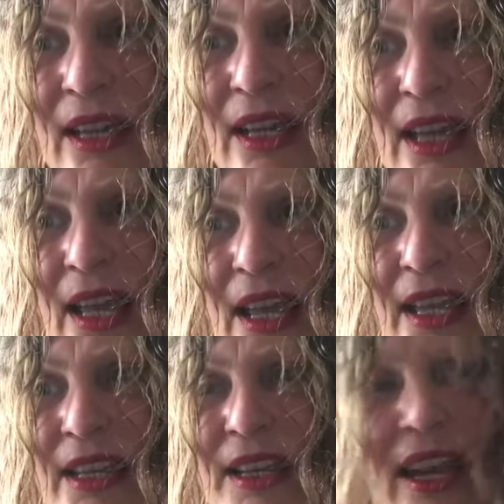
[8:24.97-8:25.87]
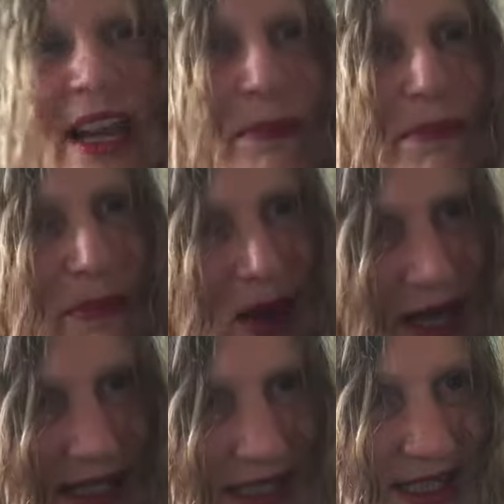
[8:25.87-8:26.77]
And he
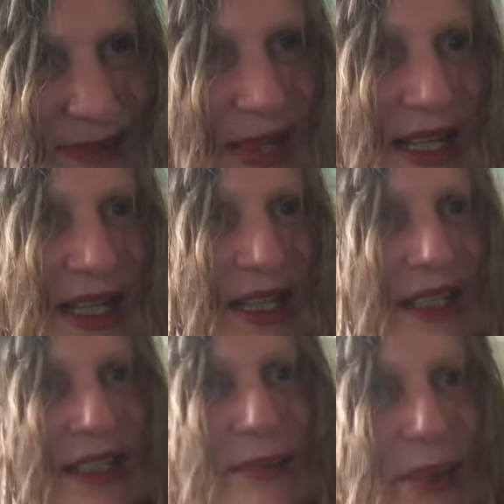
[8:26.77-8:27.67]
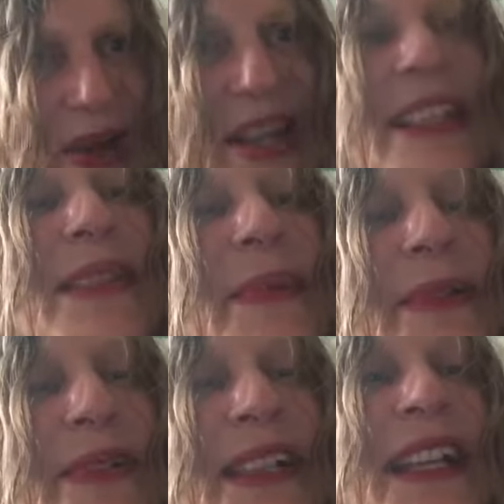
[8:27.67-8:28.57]
bites me. He bites me
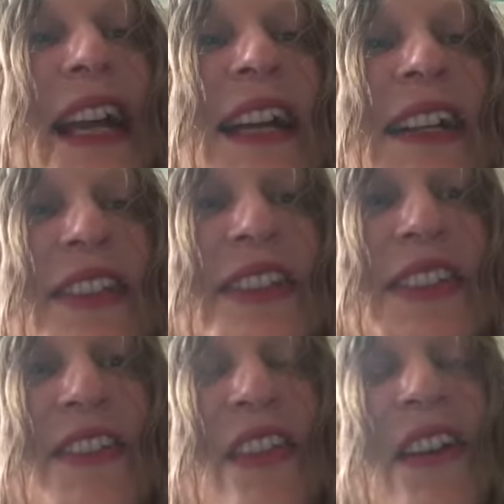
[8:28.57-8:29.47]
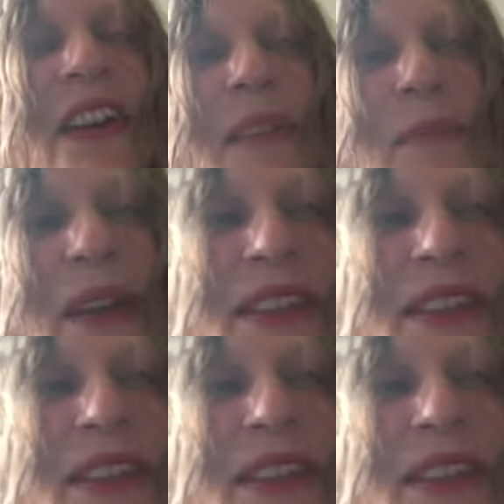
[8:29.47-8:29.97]
really hard on his on my